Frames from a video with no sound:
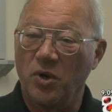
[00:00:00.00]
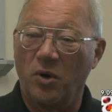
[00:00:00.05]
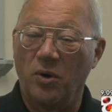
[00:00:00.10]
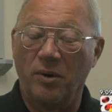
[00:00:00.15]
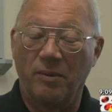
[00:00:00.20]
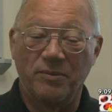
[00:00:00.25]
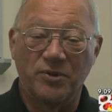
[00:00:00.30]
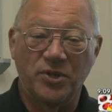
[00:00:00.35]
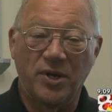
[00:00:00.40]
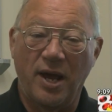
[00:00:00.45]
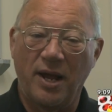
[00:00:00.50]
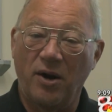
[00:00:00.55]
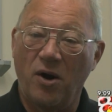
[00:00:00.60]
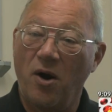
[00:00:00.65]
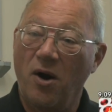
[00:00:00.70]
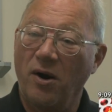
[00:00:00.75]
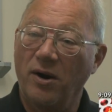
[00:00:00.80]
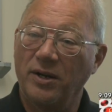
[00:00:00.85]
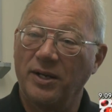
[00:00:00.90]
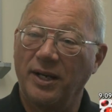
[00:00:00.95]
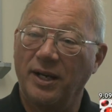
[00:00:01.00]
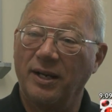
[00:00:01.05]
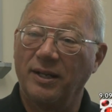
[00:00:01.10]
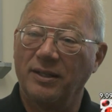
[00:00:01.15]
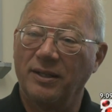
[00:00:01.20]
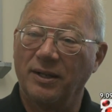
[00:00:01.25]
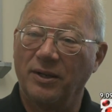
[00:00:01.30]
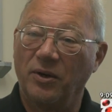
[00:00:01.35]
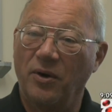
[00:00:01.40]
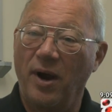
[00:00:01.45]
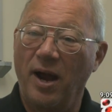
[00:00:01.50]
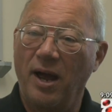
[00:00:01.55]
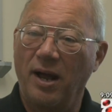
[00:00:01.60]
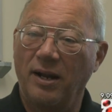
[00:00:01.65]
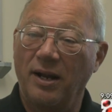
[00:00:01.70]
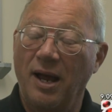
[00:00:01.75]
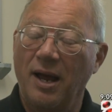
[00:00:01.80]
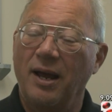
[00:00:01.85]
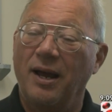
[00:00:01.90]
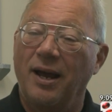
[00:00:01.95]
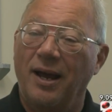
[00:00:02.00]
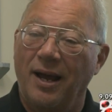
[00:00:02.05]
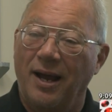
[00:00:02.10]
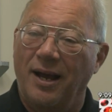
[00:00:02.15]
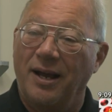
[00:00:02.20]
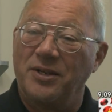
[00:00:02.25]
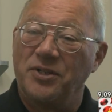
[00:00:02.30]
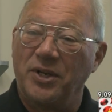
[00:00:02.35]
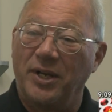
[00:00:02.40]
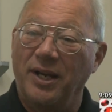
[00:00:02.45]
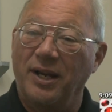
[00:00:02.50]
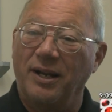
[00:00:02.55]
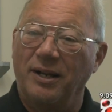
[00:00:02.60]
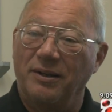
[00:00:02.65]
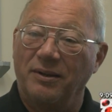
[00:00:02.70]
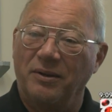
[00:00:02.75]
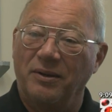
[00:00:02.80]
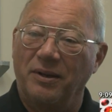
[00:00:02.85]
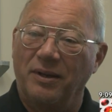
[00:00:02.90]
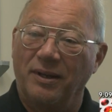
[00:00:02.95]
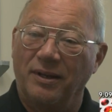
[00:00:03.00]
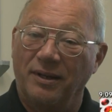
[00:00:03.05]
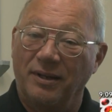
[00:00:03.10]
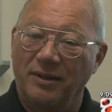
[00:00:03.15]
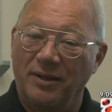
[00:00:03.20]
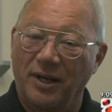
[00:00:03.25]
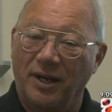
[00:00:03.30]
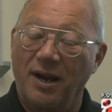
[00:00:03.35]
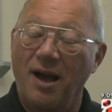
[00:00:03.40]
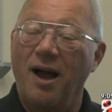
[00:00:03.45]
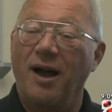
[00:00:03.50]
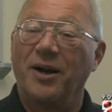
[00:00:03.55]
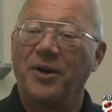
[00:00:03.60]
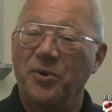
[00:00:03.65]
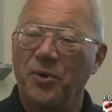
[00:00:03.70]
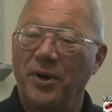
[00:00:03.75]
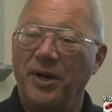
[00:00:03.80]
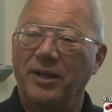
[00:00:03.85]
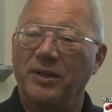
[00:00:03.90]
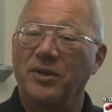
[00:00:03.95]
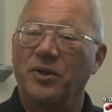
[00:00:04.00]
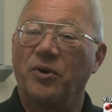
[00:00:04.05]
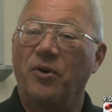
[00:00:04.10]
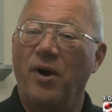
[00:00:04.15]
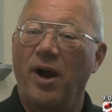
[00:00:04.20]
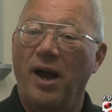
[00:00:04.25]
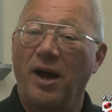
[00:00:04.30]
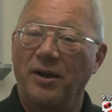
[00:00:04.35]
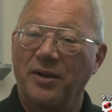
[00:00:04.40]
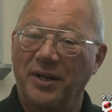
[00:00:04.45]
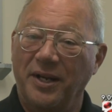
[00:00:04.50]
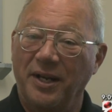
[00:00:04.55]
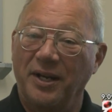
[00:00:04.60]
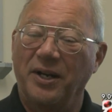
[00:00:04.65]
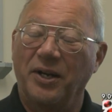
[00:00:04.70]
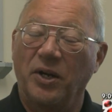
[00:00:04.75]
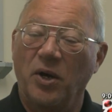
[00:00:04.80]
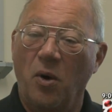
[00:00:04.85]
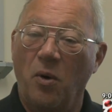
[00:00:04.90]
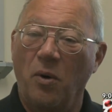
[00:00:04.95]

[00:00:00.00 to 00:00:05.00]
so it was kind of hard to get the ground, to get the concrete in the ground, to get it